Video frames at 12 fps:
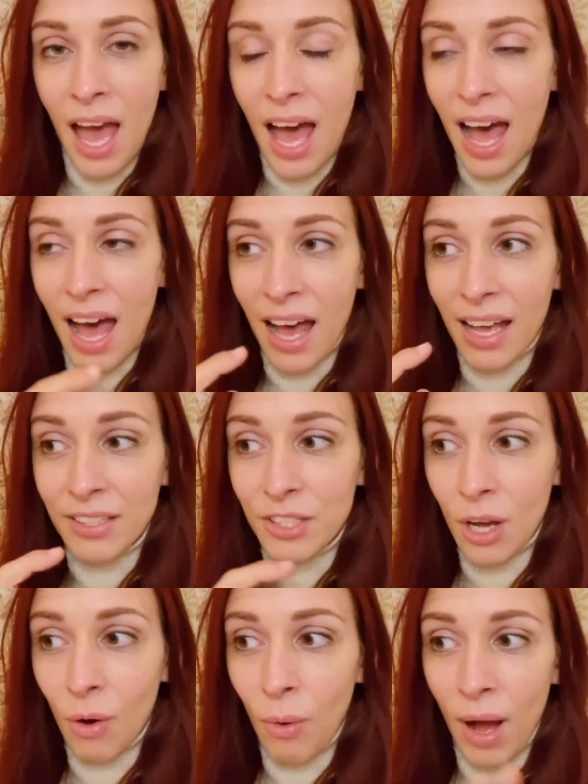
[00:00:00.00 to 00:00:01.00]

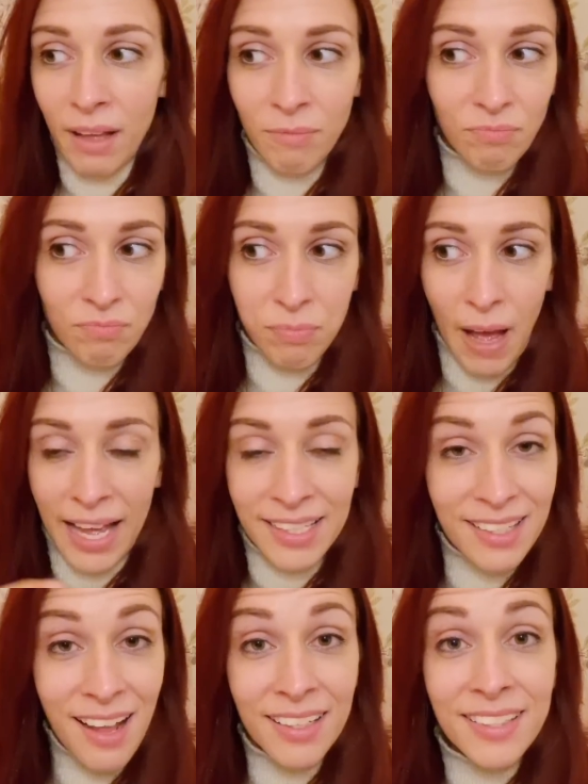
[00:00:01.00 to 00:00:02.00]
So I
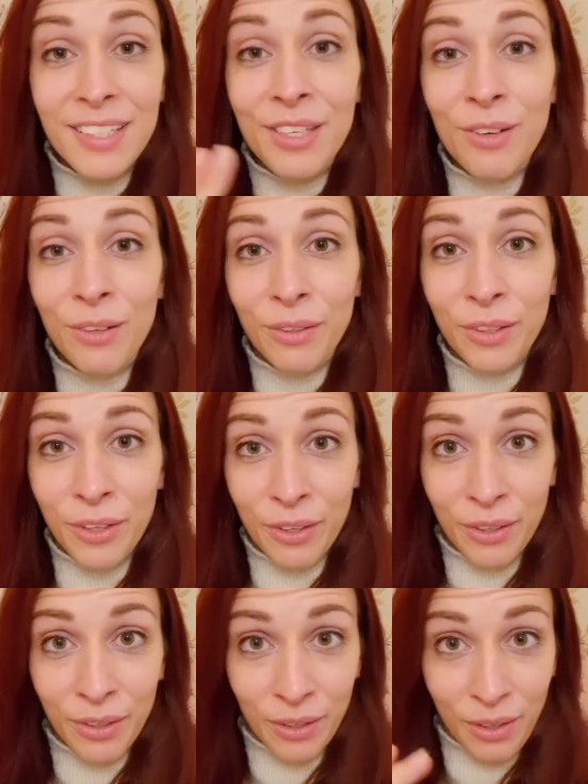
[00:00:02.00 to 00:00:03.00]
did not see
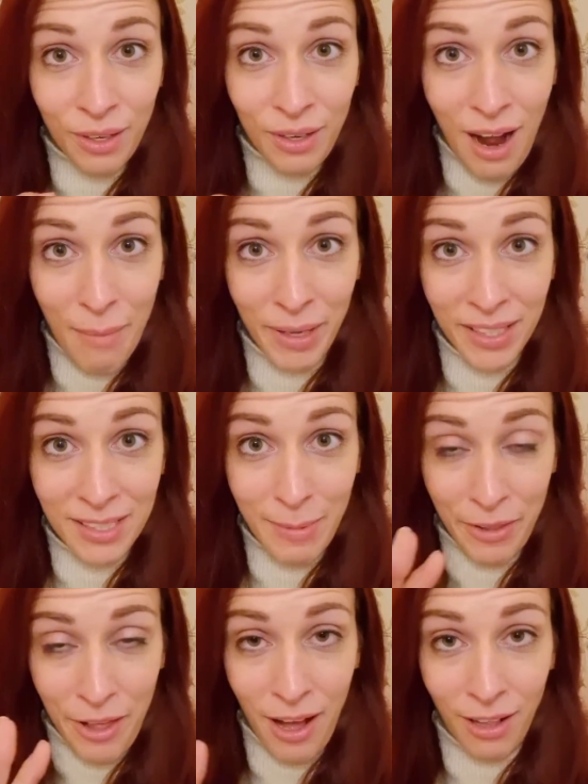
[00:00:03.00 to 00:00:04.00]
your comments
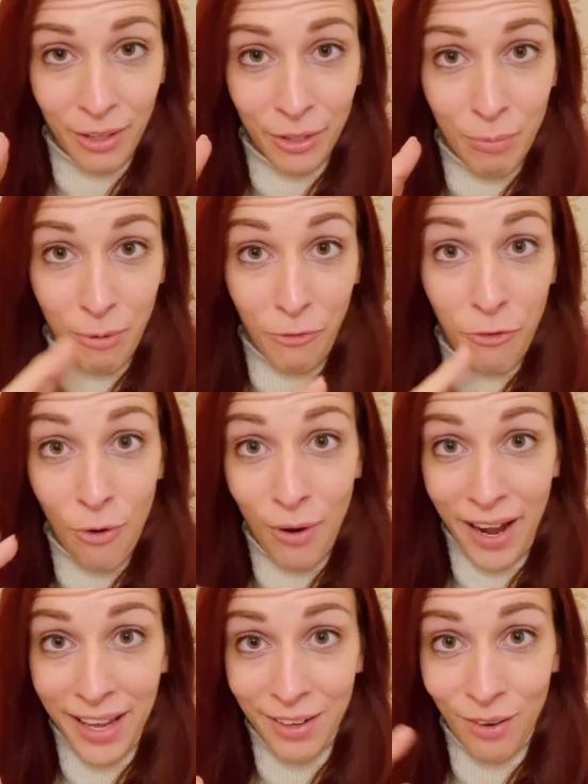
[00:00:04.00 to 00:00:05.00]
about the hot glue
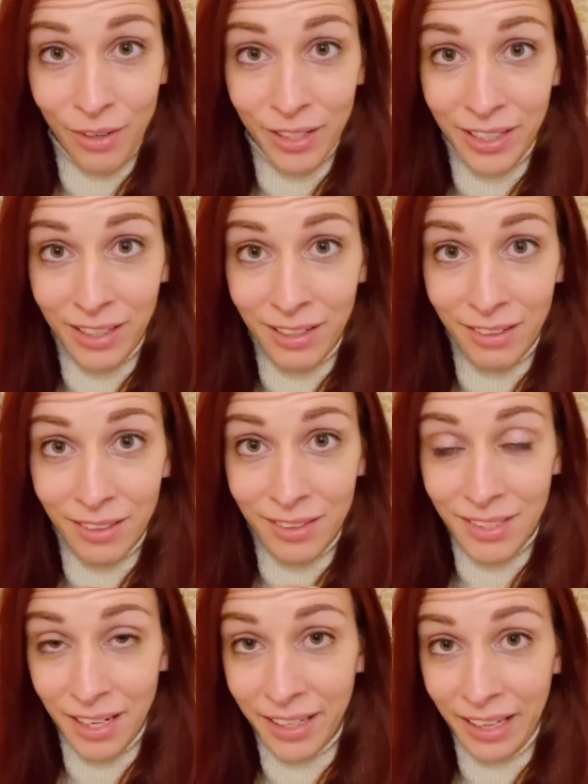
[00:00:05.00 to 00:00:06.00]
before I had already
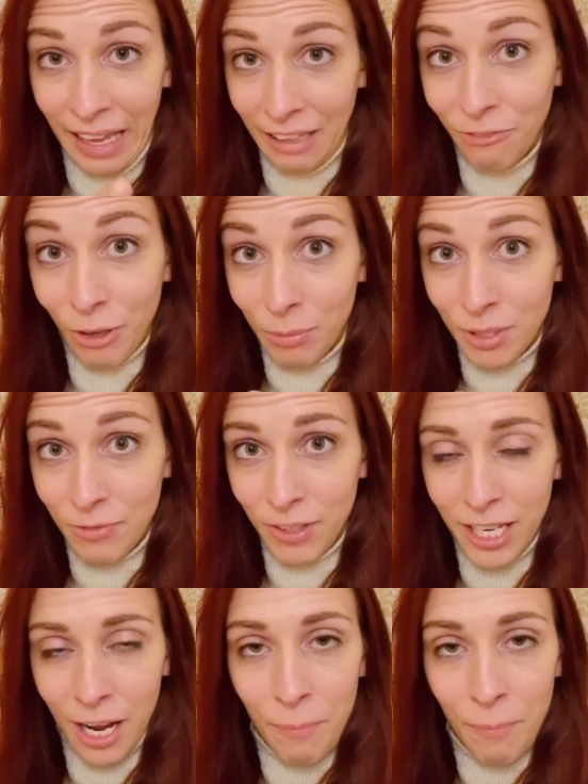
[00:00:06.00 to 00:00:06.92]
done it and filmed this video.